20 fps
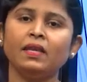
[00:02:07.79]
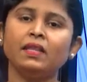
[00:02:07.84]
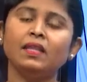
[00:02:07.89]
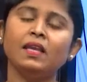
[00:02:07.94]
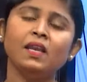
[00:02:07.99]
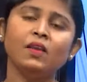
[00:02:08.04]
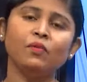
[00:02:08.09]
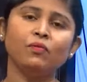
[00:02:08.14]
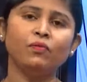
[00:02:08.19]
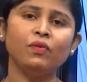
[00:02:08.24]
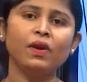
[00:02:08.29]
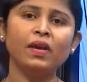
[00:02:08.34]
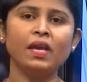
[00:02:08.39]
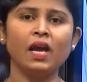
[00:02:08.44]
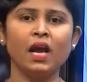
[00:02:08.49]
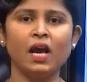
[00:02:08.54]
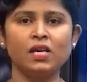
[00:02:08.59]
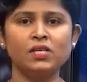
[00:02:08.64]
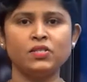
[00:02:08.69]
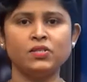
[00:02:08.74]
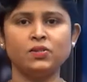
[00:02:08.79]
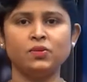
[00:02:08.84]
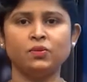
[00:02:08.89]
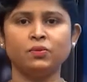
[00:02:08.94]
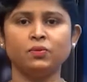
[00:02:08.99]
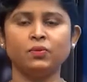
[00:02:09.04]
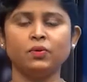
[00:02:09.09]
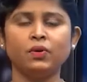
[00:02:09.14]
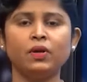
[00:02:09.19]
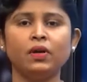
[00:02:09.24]
Then if I ask
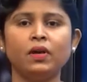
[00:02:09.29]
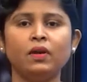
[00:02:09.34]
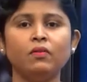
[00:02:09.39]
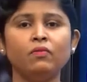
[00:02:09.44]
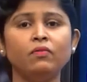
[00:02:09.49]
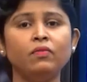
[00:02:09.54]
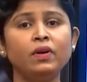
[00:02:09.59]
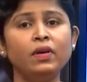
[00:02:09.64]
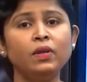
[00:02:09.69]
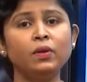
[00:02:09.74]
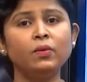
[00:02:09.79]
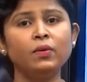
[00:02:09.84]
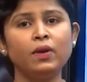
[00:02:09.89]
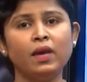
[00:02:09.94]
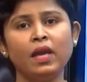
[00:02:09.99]
you, were you